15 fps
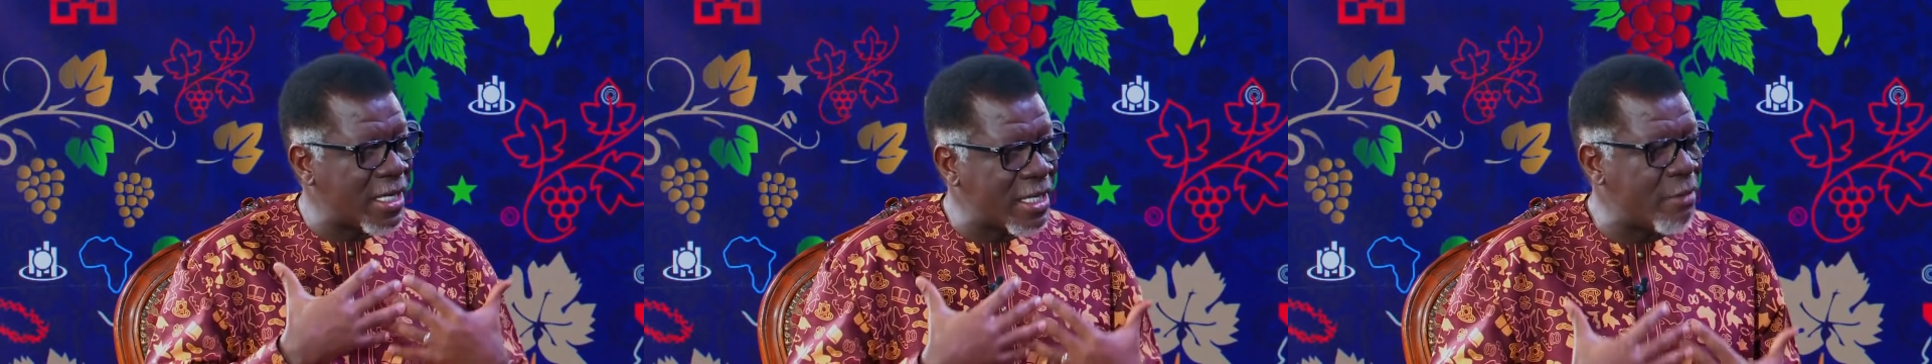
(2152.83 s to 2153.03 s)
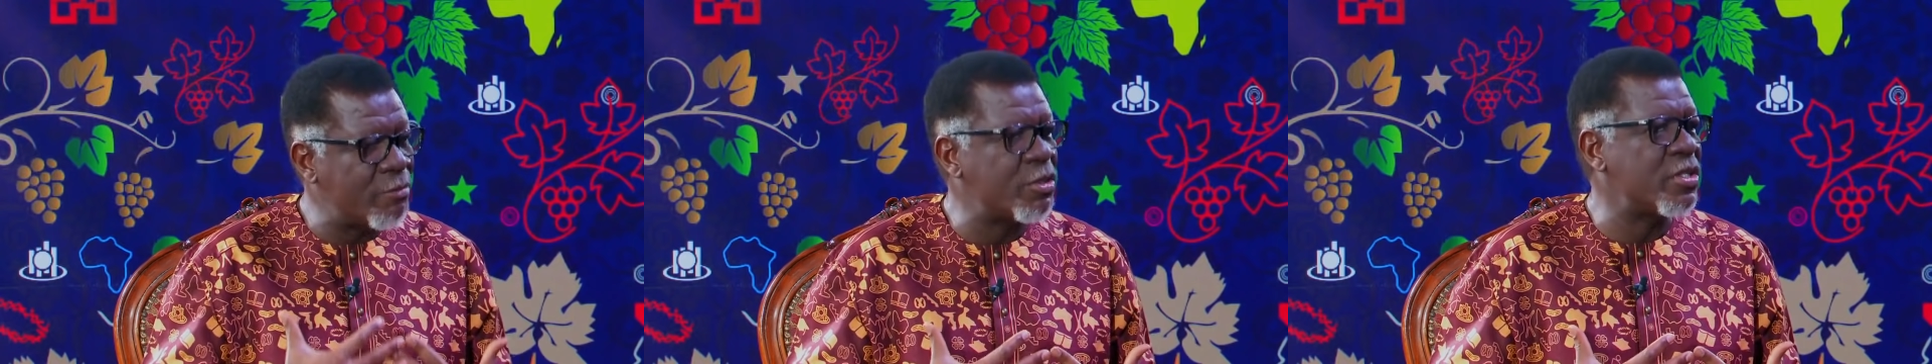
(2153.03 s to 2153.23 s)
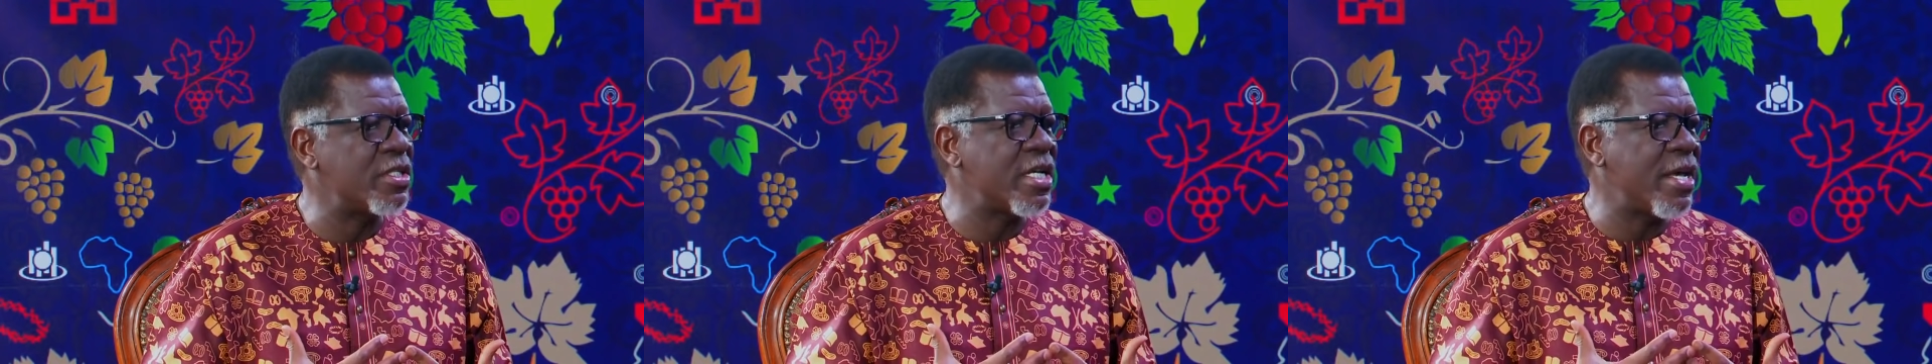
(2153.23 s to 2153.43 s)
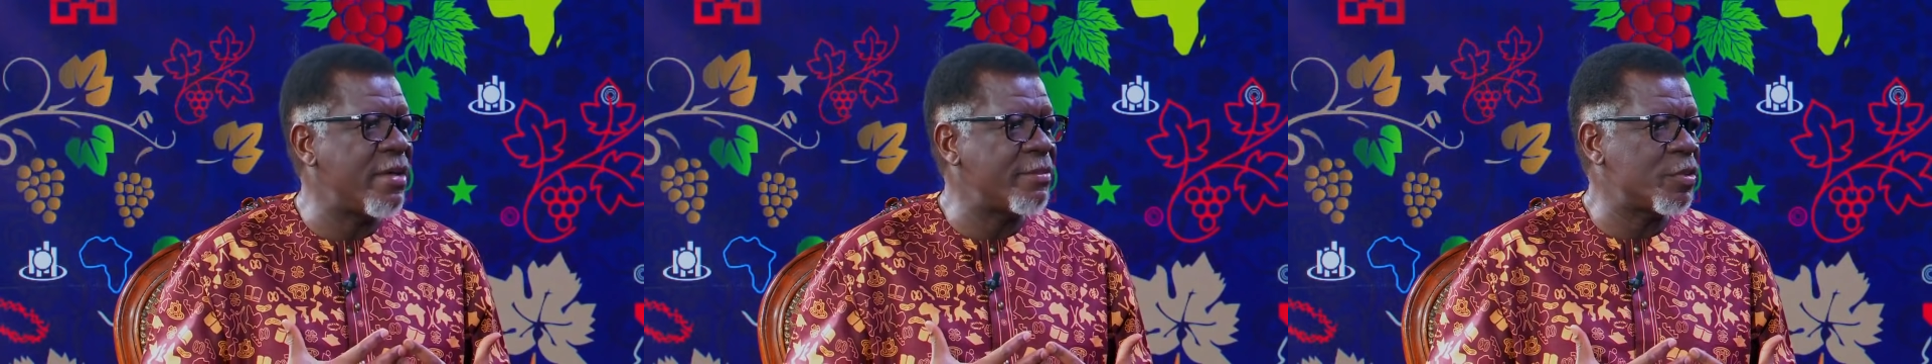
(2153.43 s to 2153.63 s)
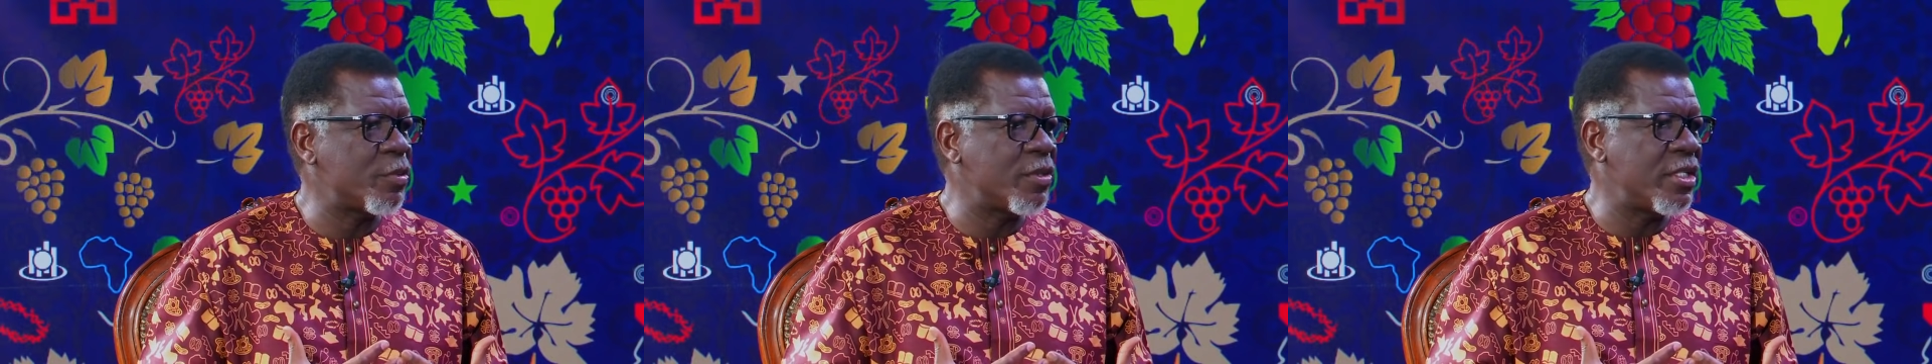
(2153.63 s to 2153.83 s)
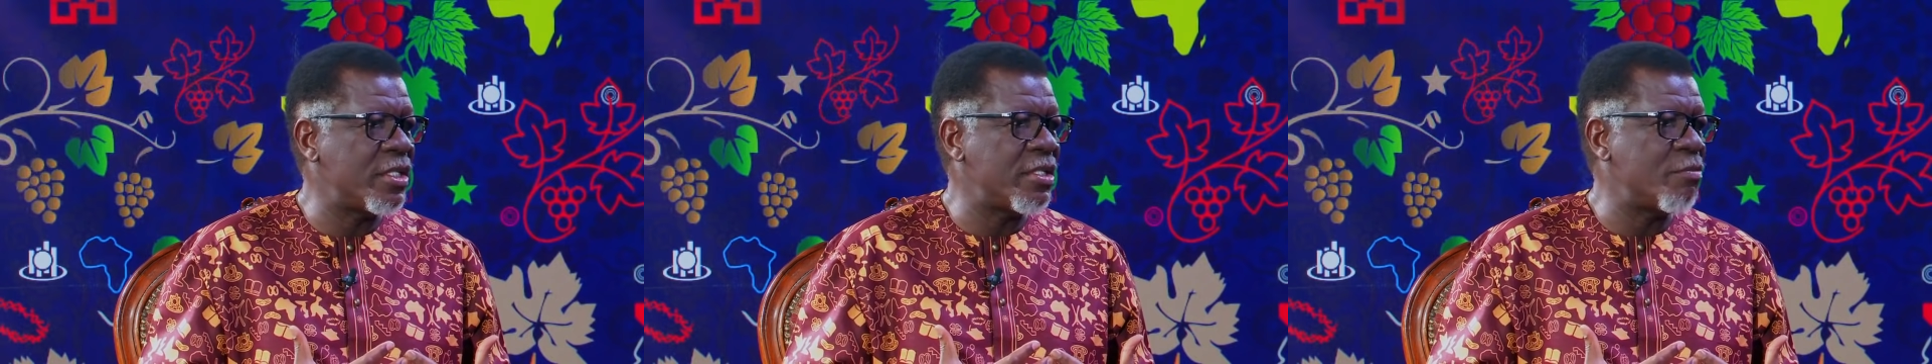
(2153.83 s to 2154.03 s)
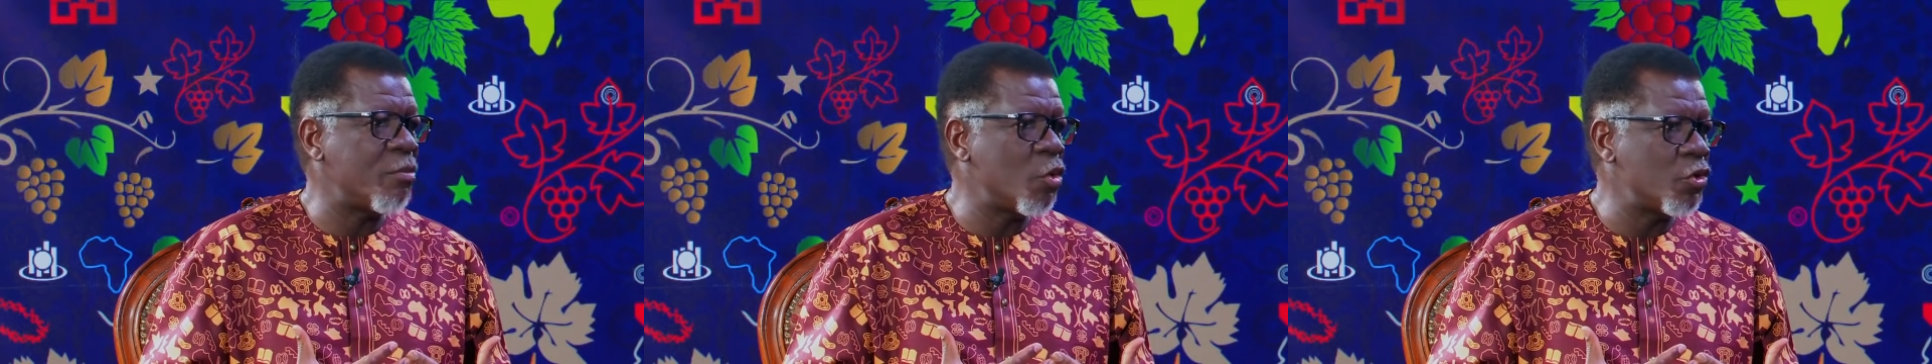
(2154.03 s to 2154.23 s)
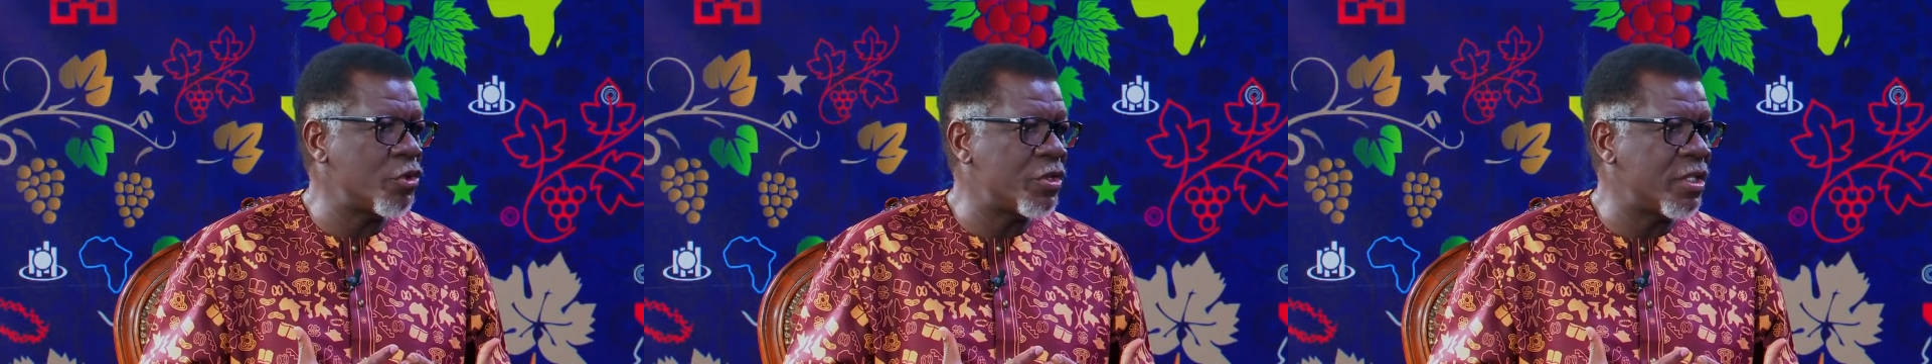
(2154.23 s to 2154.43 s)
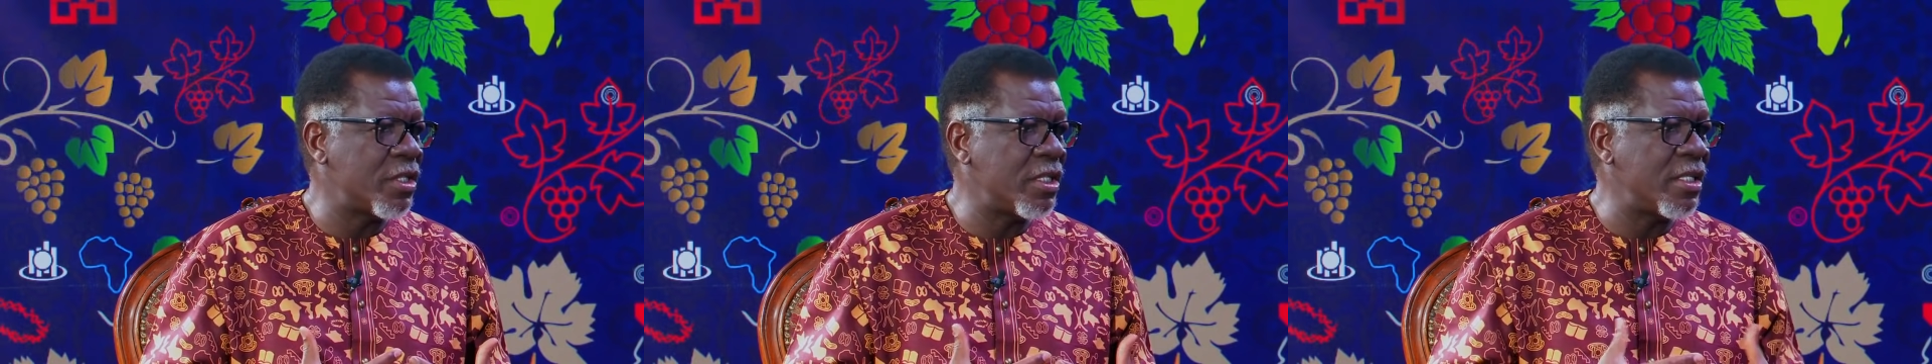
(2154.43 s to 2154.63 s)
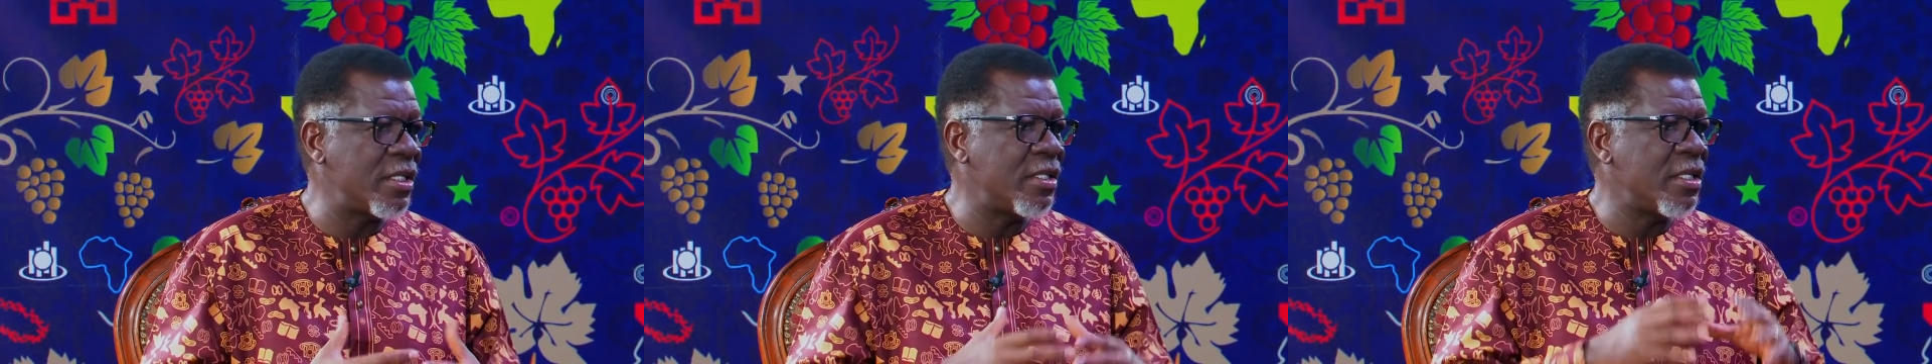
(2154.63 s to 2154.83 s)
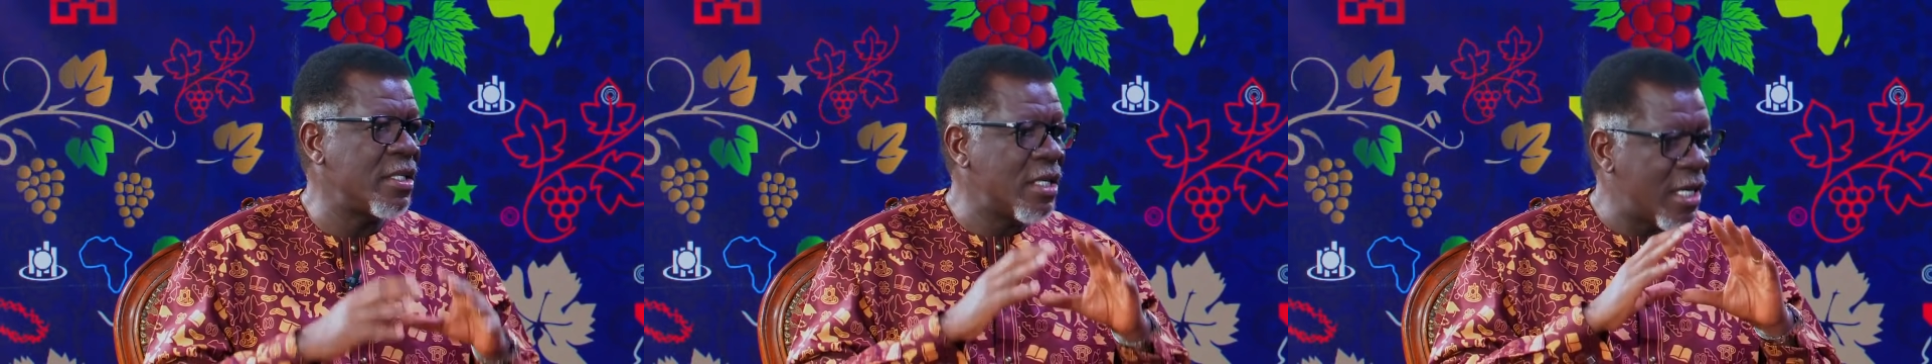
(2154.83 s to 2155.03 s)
come to terms with it emotionally,